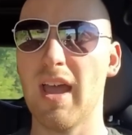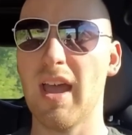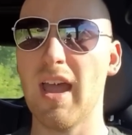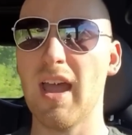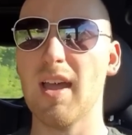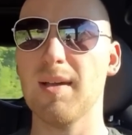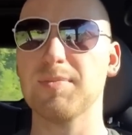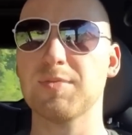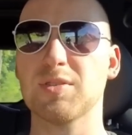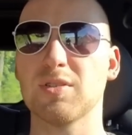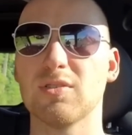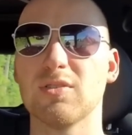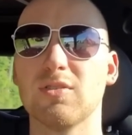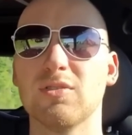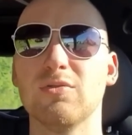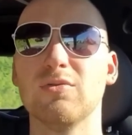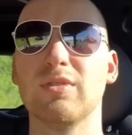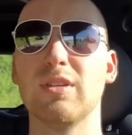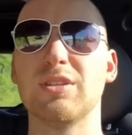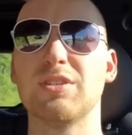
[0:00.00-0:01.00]

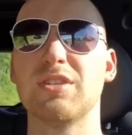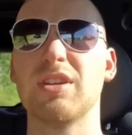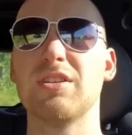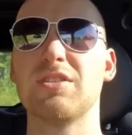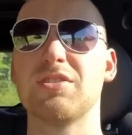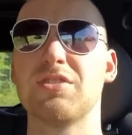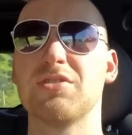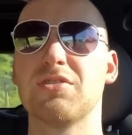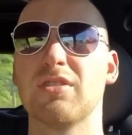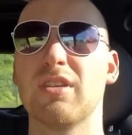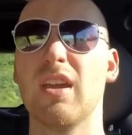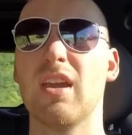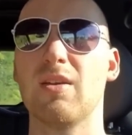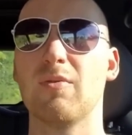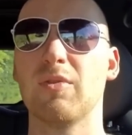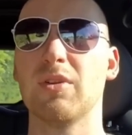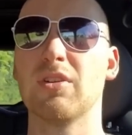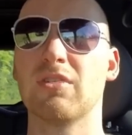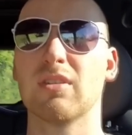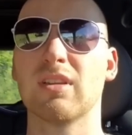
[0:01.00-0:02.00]
absolutely changes your
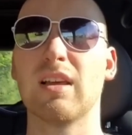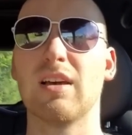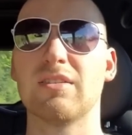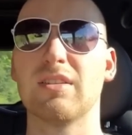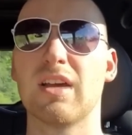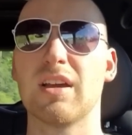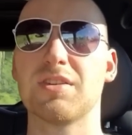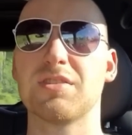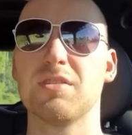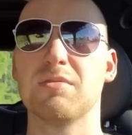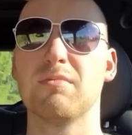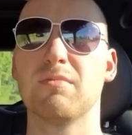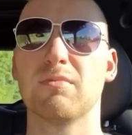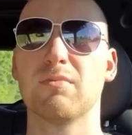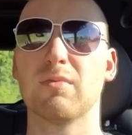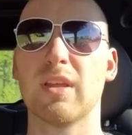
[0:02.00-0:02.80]
game when you're allowed to actually,